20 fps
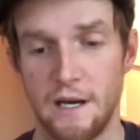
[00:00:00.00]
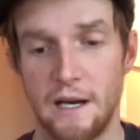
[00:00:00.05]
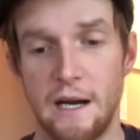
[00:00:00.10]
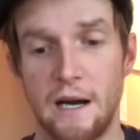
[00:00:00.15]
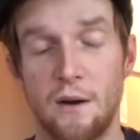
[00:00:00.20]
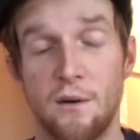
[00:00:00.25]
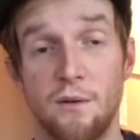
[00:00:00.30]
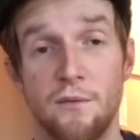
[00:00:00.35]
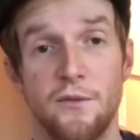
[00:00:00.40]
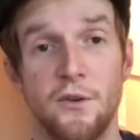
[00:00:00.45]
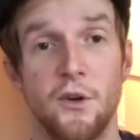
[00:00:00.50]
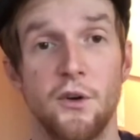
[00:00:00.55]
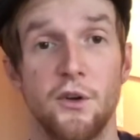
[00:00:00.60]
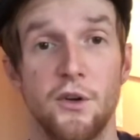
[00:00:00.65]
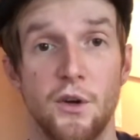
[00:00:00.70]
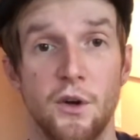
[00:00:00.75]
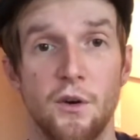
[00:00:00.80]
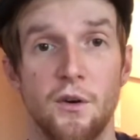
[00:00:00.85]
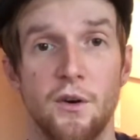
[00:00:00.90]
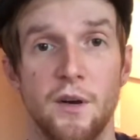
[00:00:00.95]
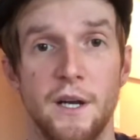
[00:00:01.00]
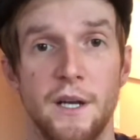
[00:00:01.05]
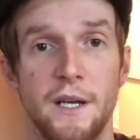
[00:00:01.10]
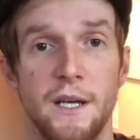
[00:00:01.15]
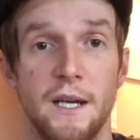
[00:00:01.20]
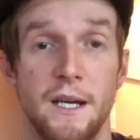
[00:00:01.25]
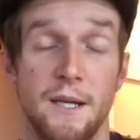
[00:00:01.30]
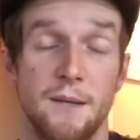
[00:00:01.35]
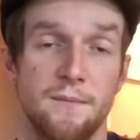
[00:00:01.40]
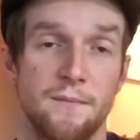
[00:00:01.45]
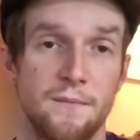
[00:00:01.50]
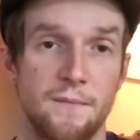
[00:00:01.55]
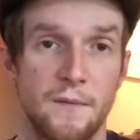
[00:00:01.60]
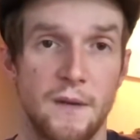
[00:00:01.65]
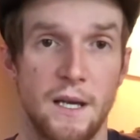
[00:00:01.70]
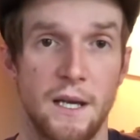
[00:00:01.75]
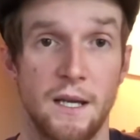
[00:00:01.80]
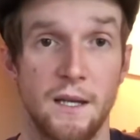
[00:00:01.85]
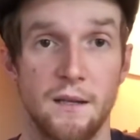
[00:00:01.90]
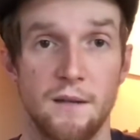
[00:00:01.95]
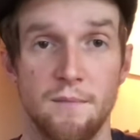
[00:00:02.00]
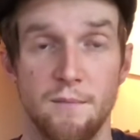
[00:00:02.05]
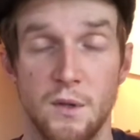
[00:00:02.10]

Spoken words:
of your urine and